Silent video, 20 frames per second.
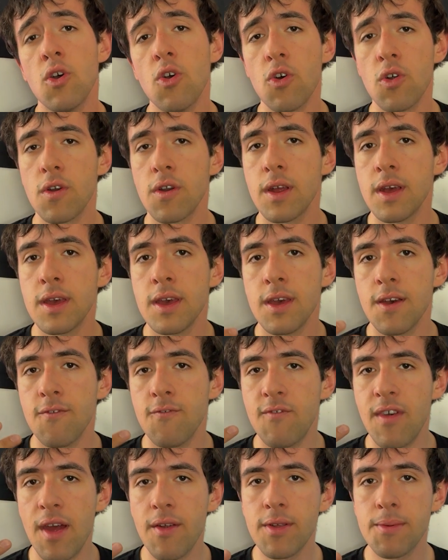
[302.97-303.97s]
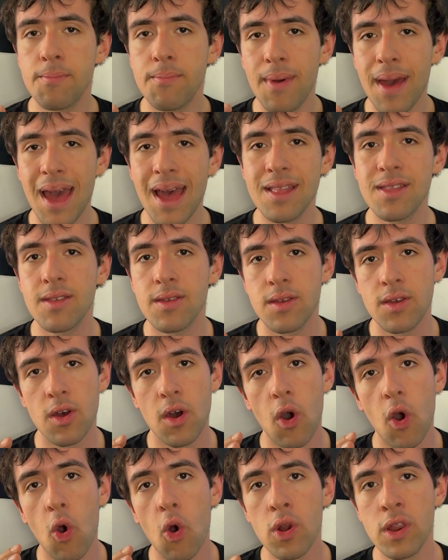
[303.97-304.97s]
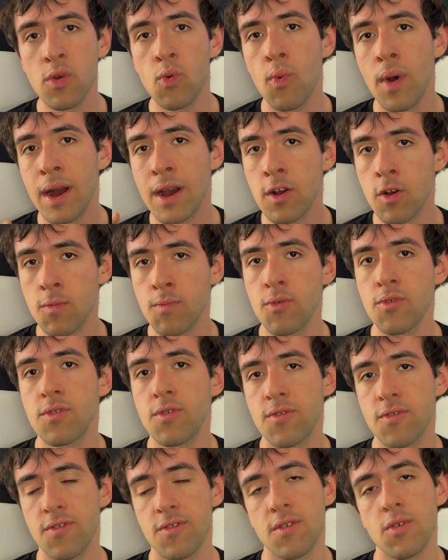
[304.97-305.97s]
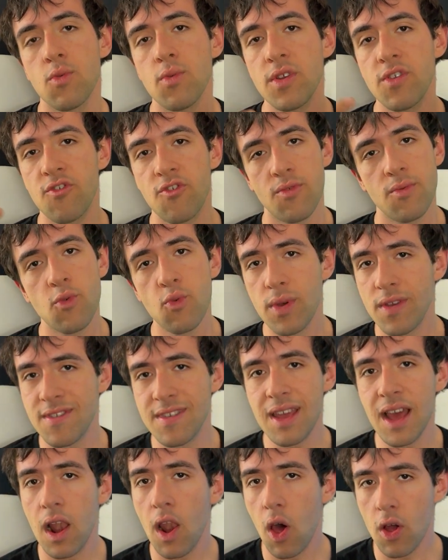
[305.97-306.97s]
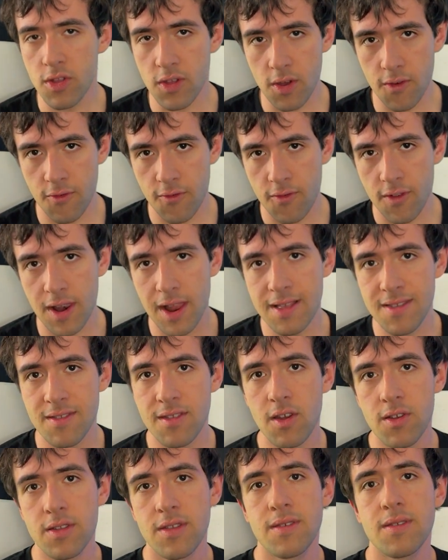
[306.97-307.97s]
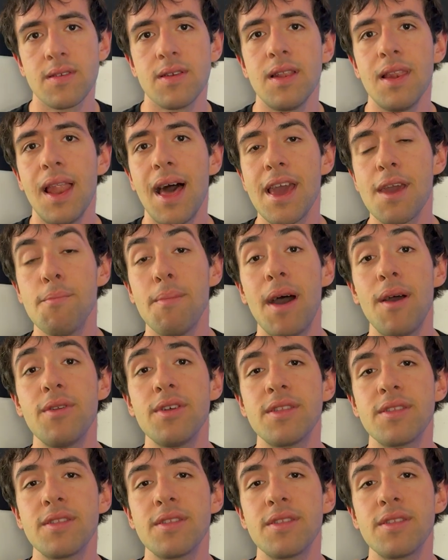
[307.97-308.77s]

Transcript: or very bad all in one computers, which we see a lot of. Let's not lie about